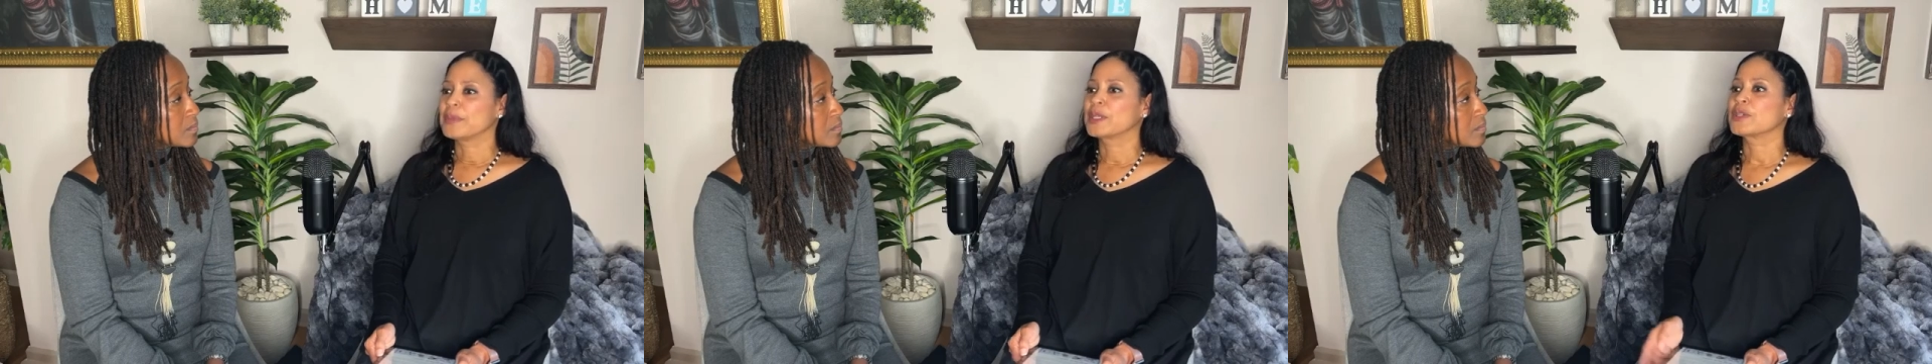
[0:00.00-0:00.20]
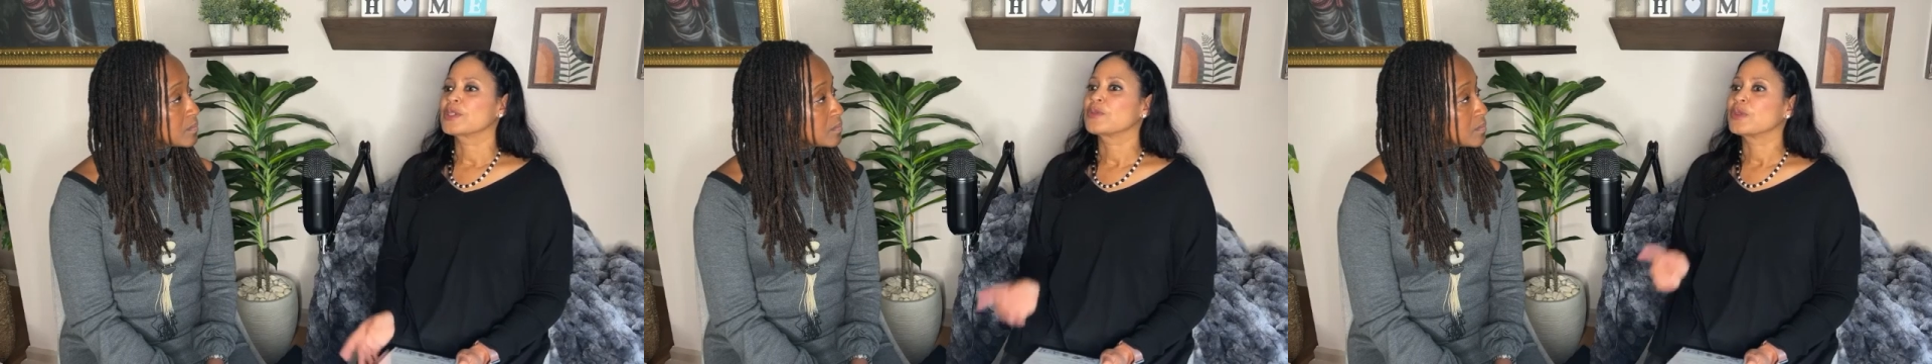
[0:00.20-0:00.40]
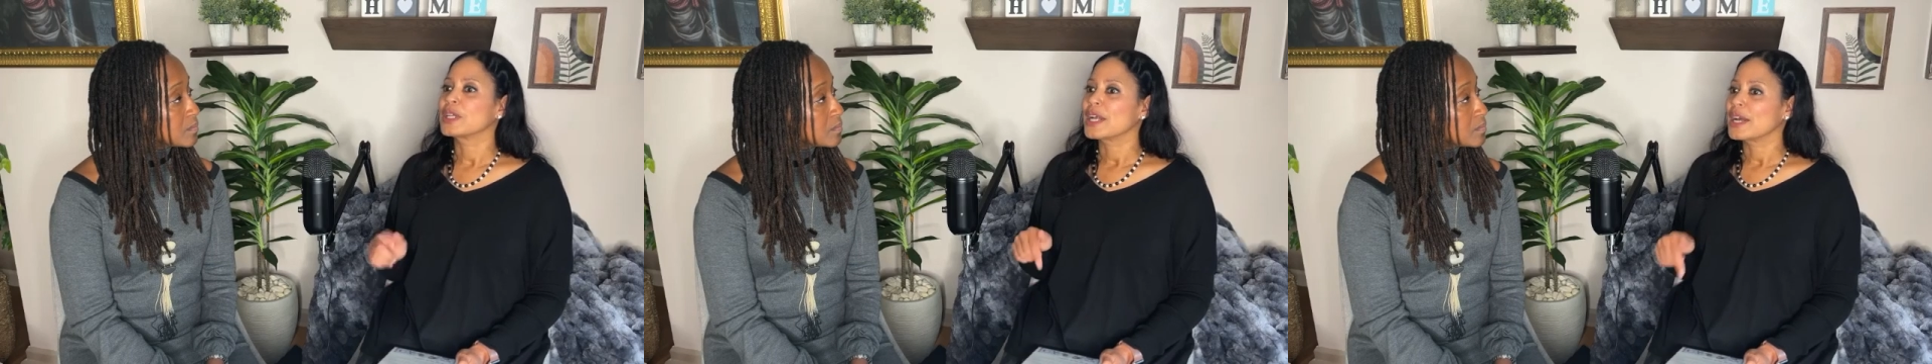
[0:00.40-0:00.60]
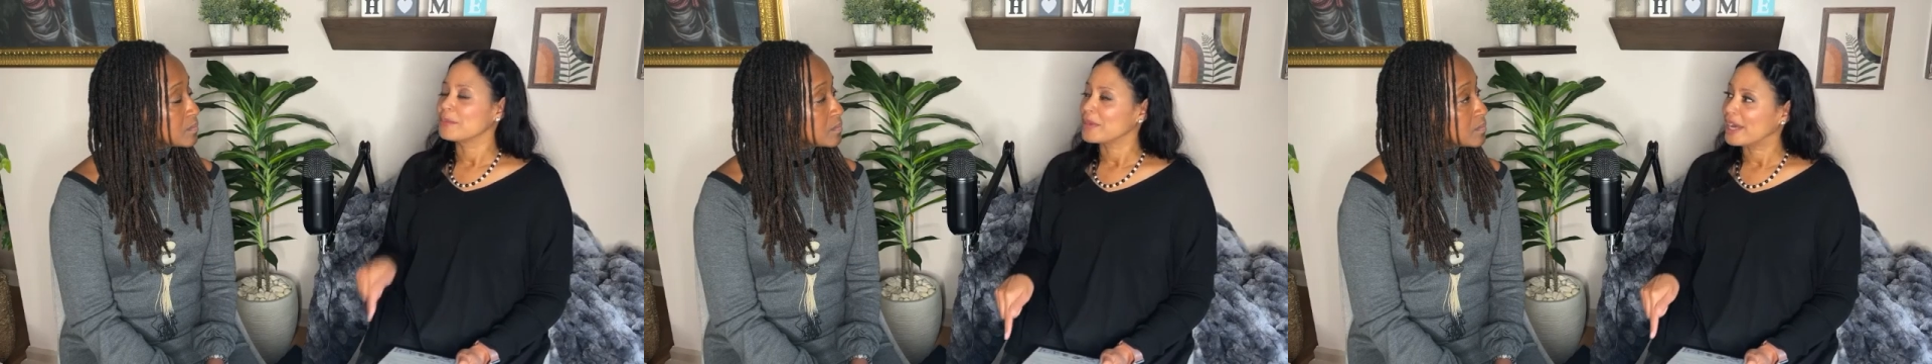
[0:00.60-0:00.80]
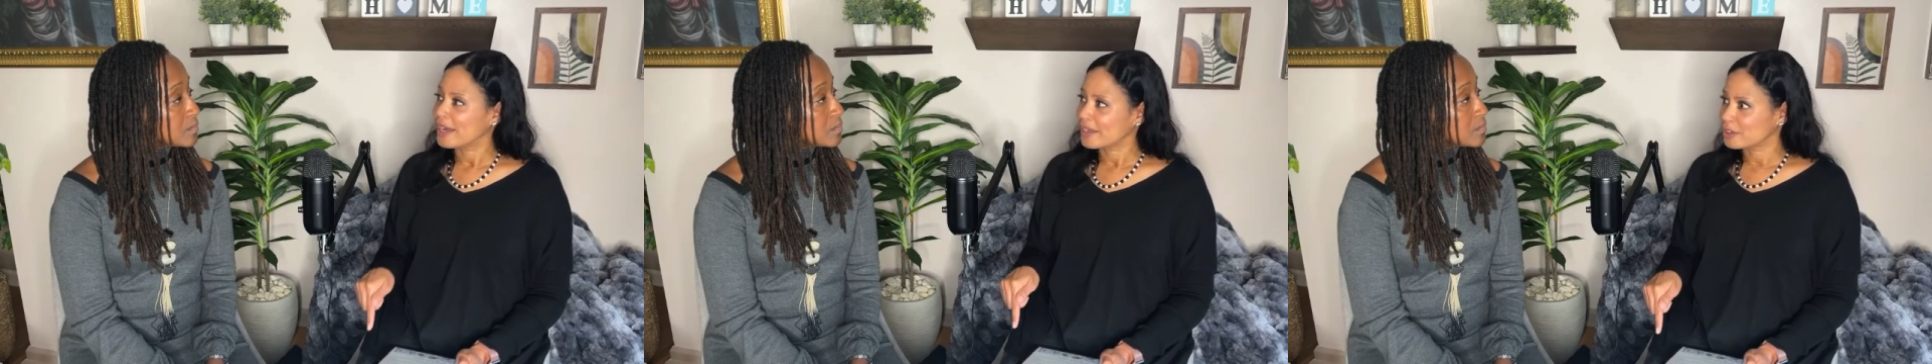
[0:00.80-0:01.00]
because when
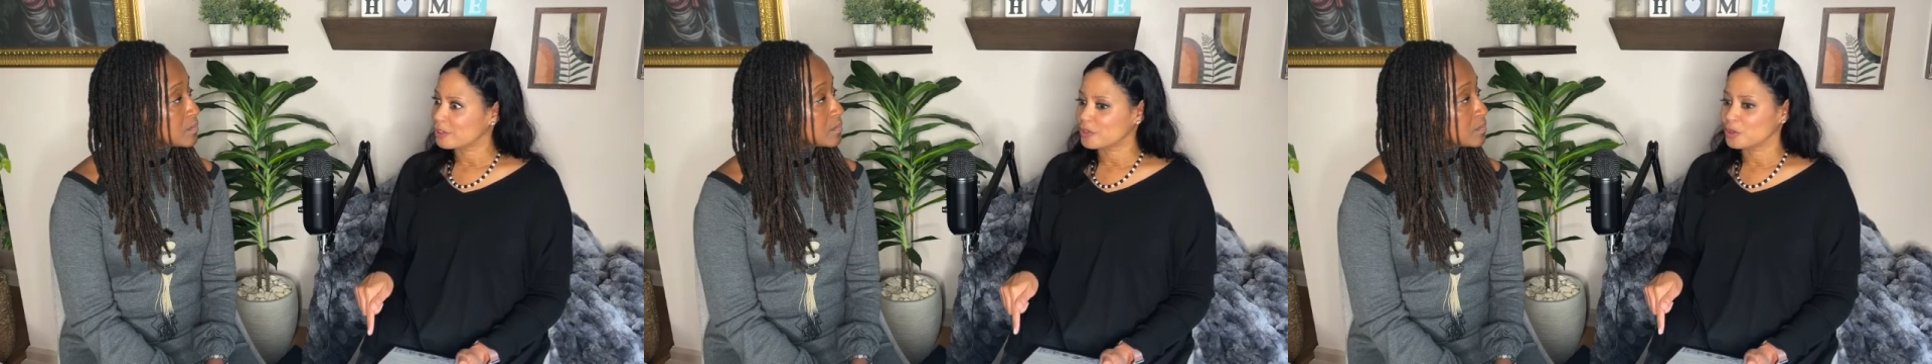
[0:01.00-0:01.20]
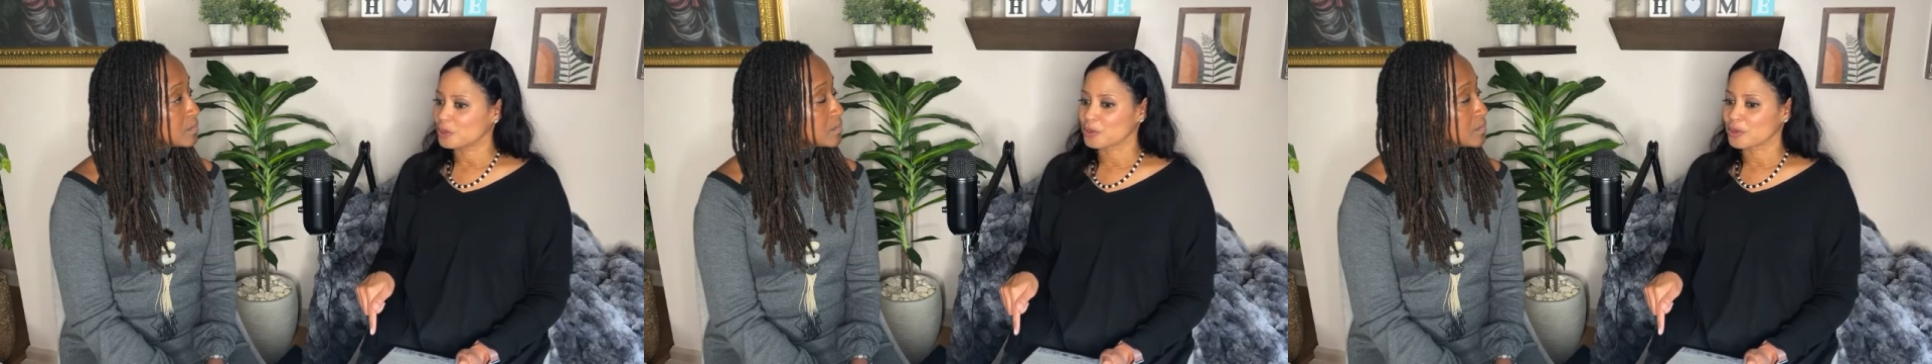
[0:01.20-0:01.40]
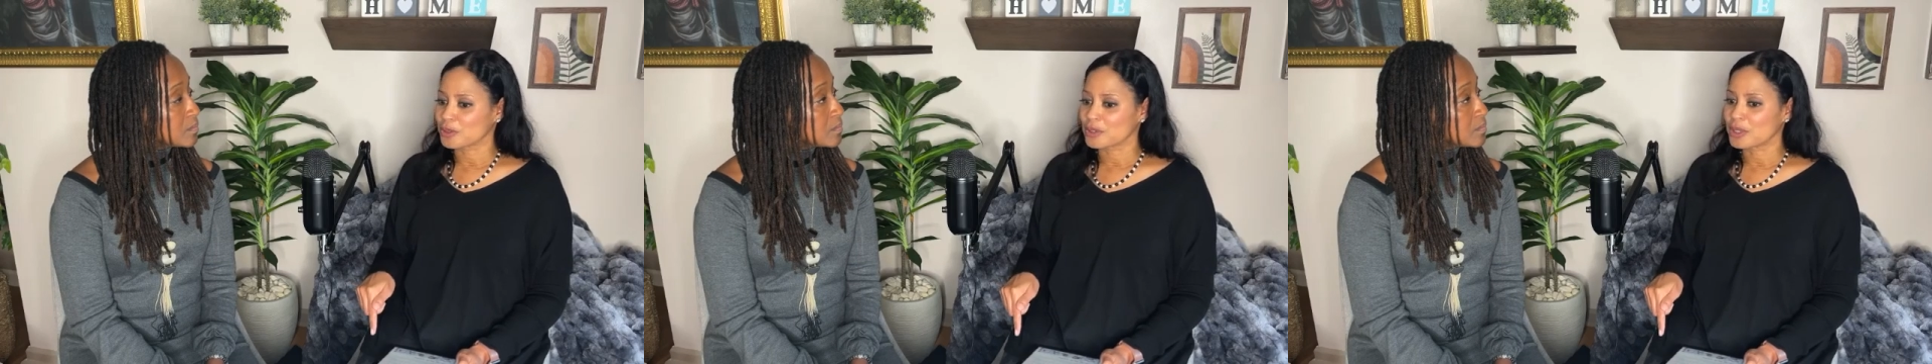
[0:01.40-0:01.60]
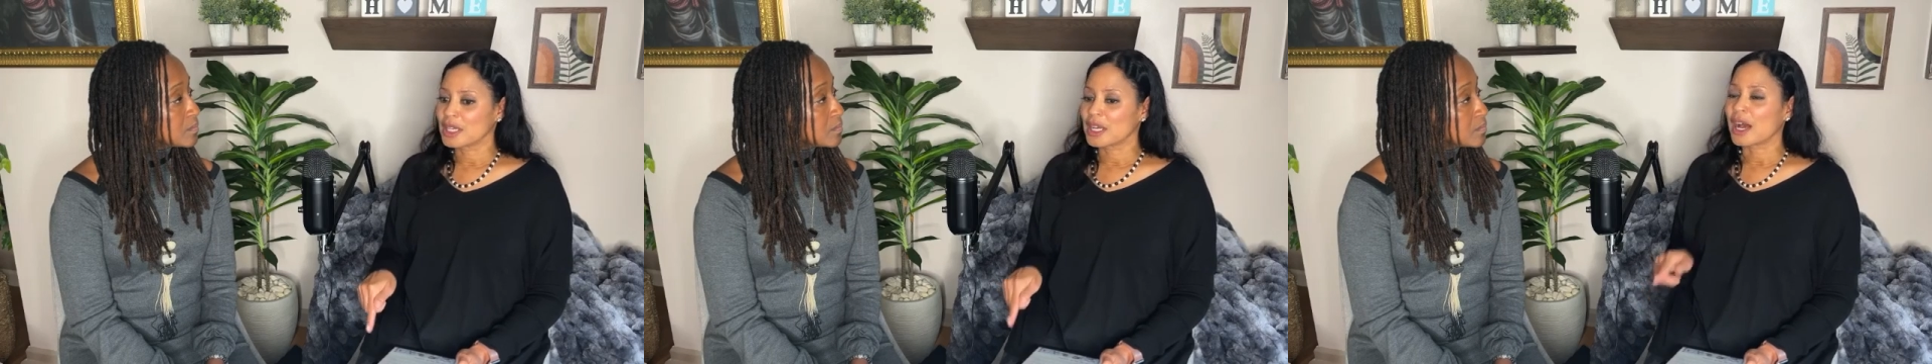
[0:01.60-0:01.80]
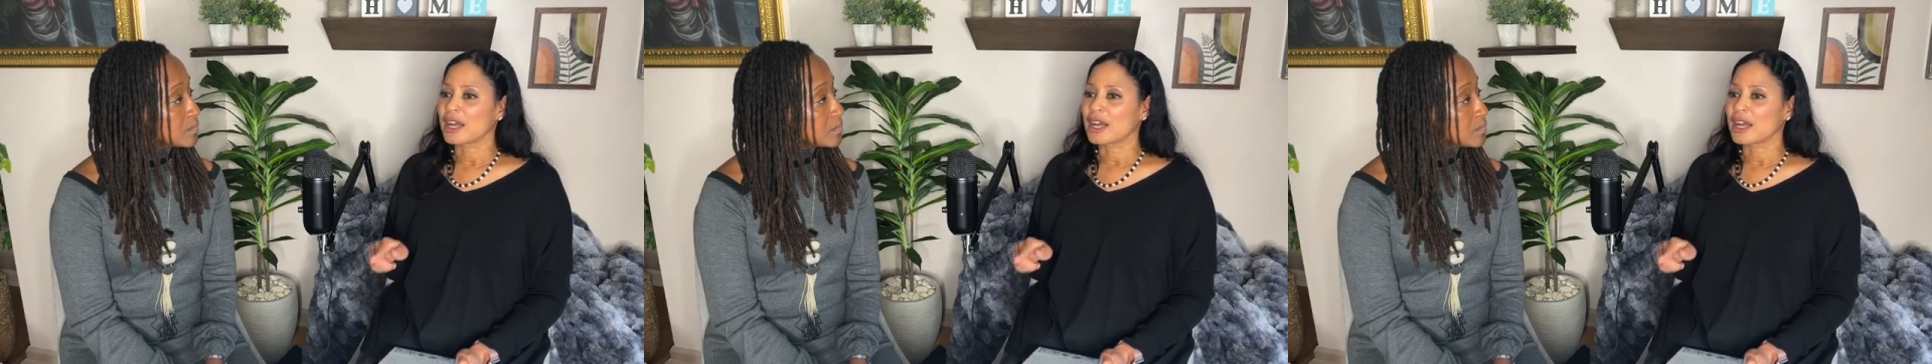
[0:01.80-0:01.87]
I'm at the funeral,